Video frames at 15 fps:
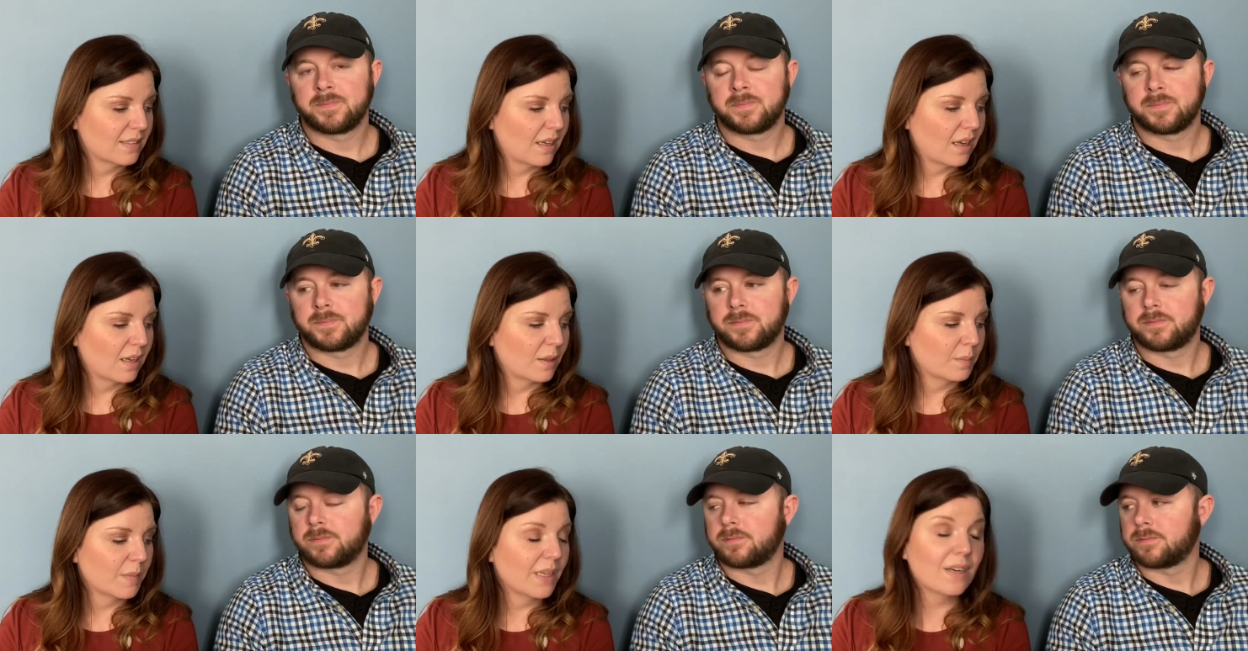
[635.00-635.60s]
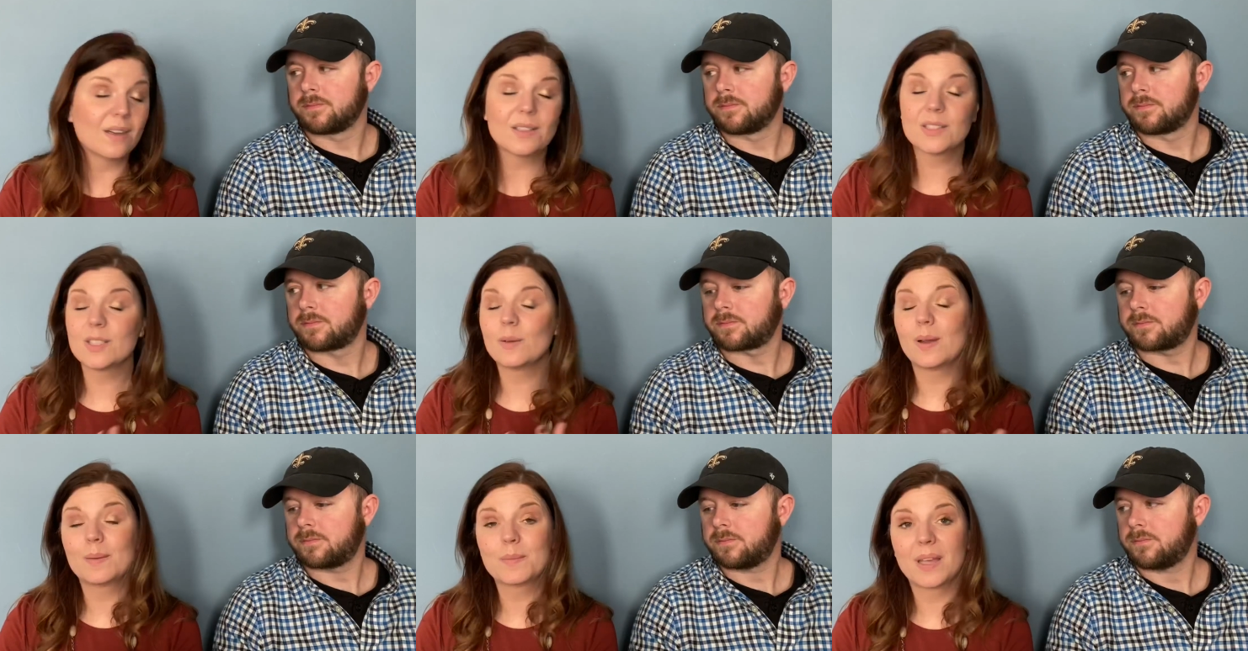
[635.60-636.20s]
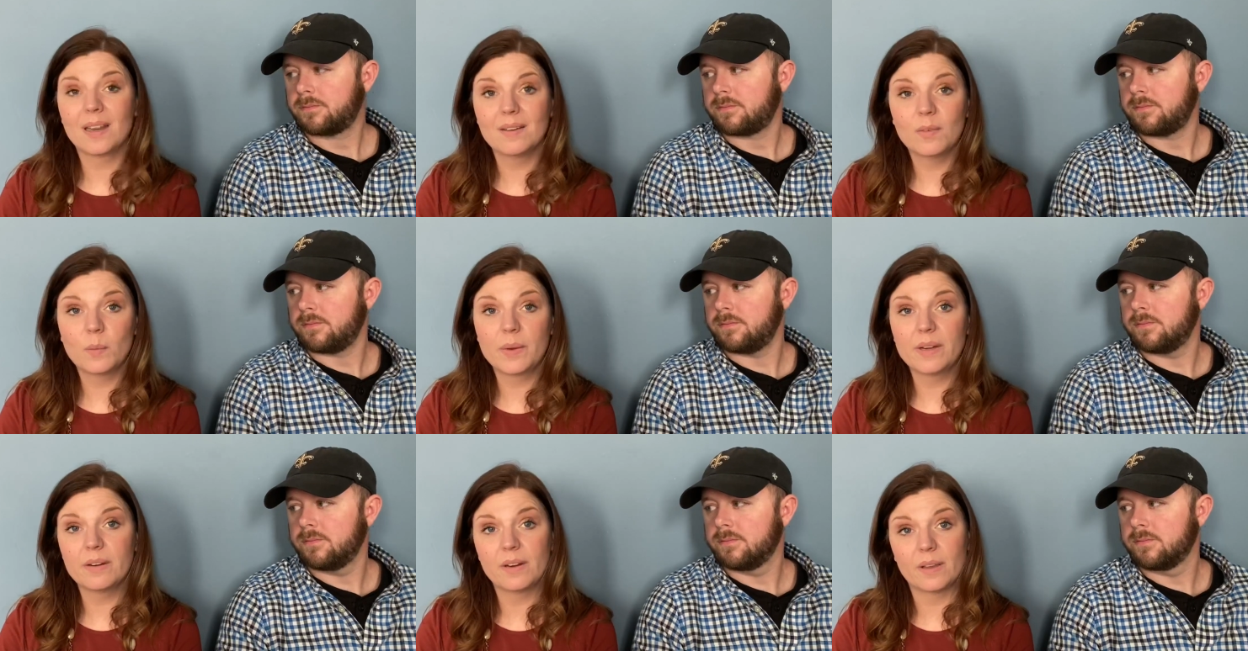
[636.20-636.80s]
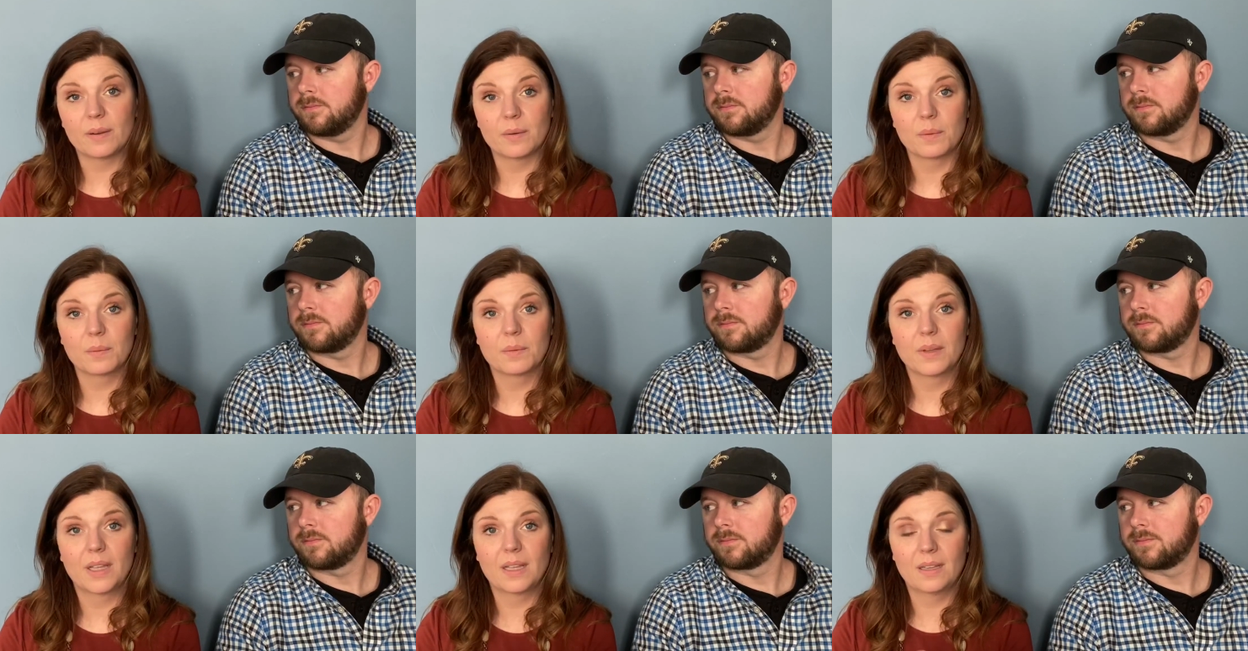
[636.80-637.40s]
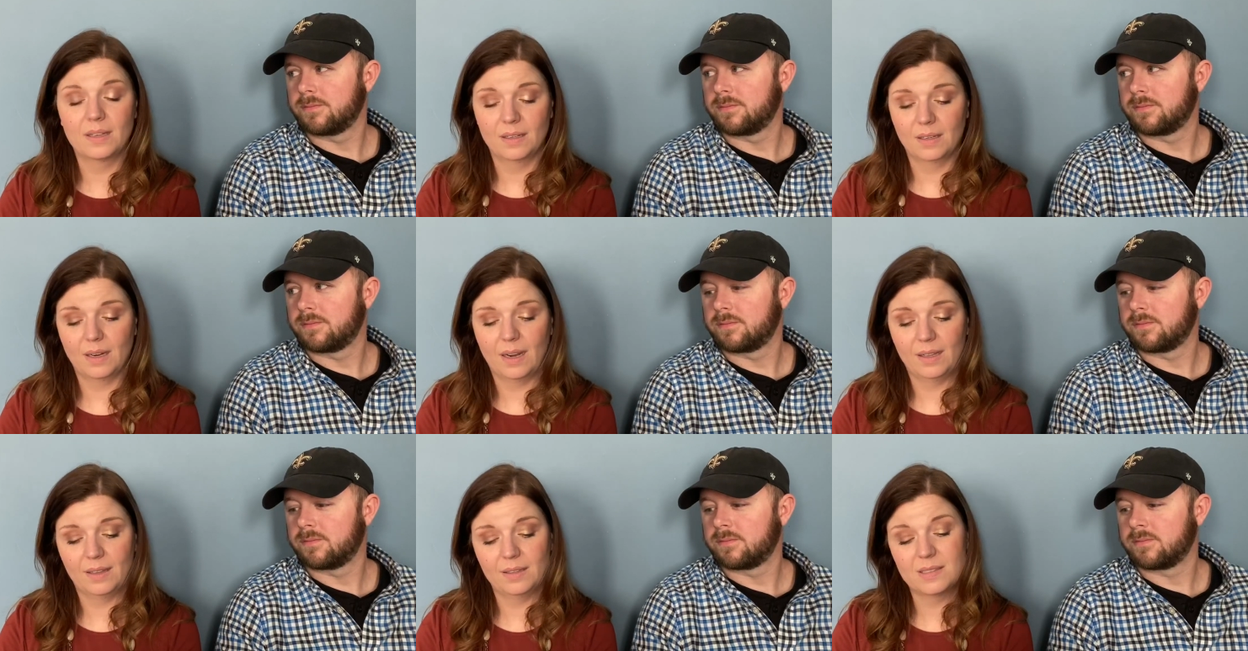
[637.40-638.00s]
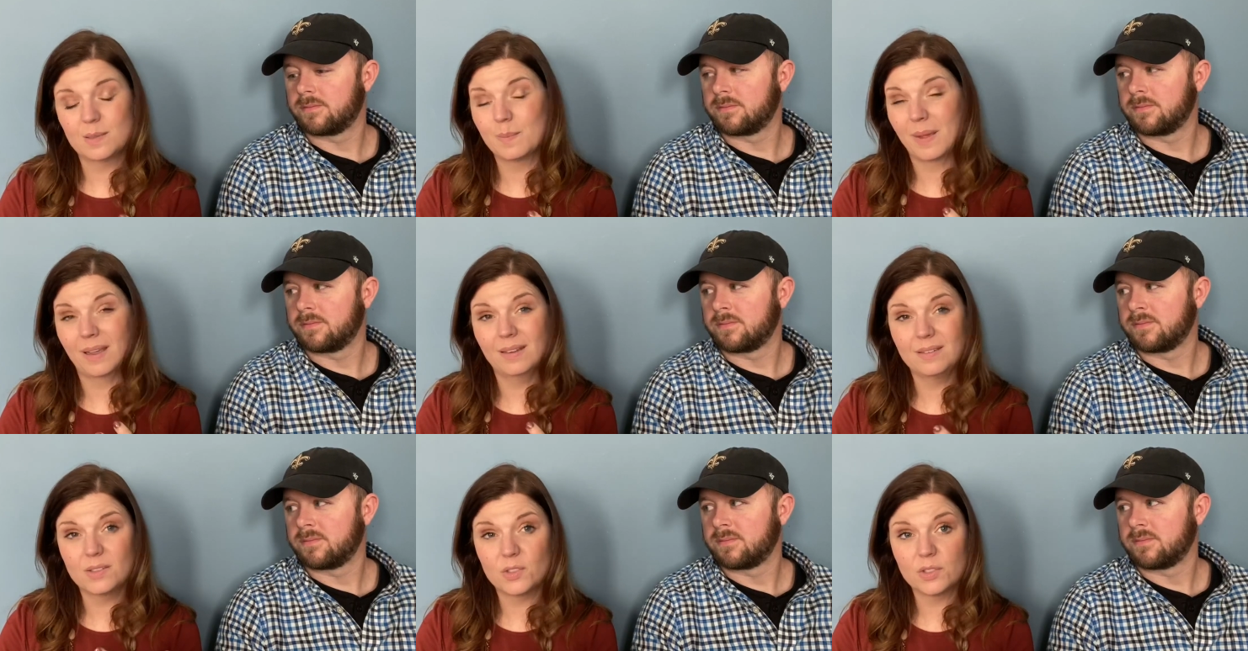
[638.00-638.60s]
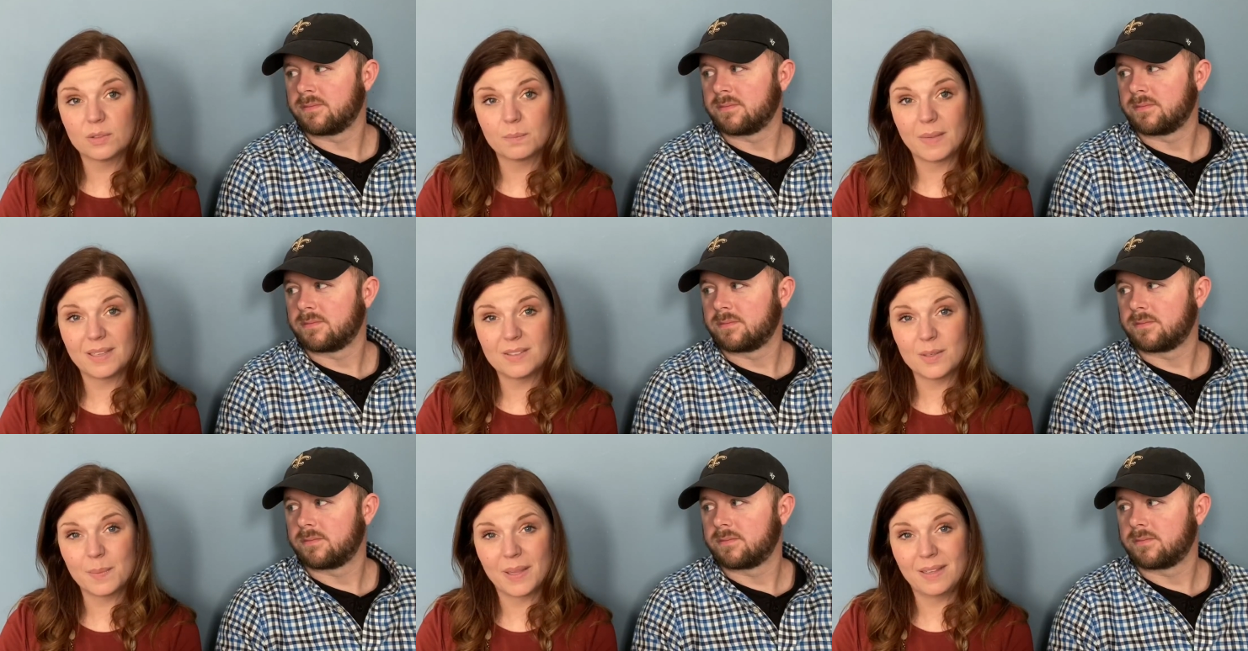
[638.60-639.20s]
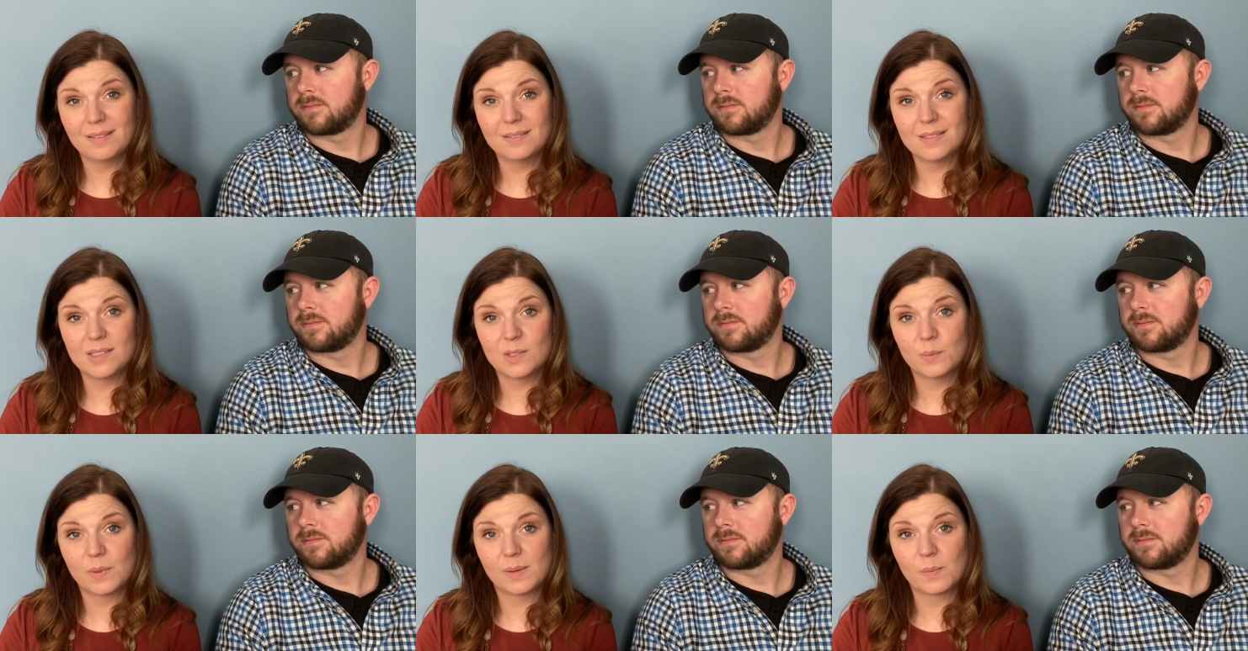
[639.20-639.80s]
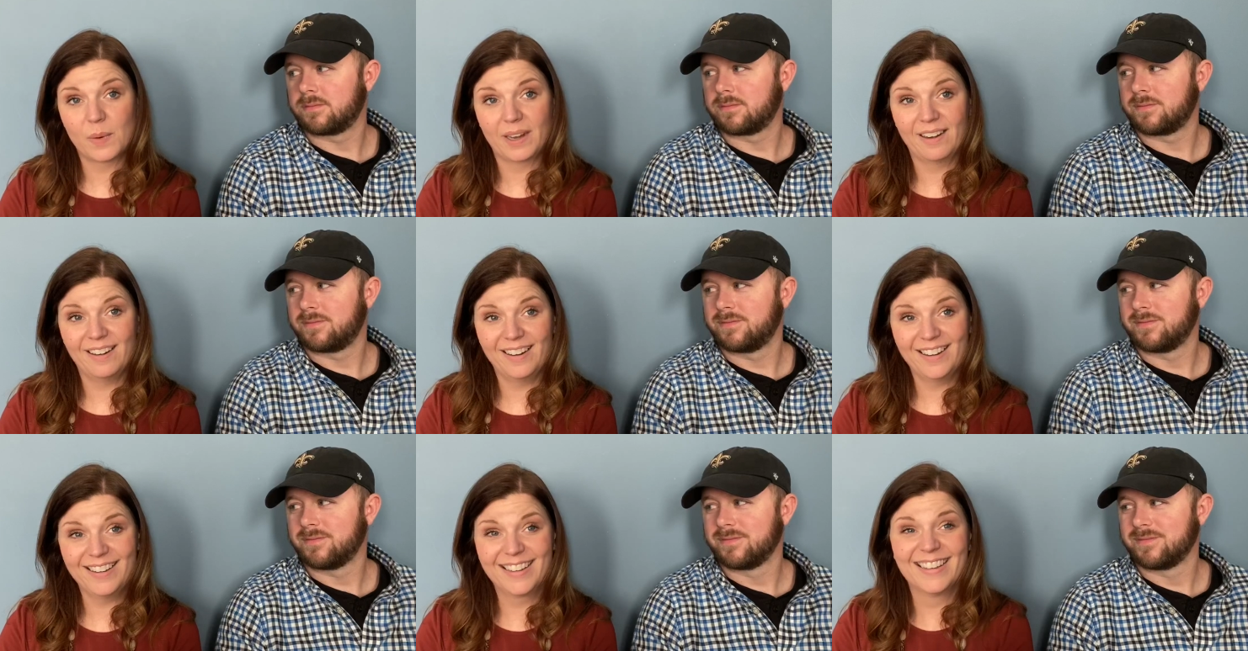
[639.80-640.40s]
Speaker 1: Um, and also, I'm kind of a weirdo, and I like to match magic bands to what I'm wearing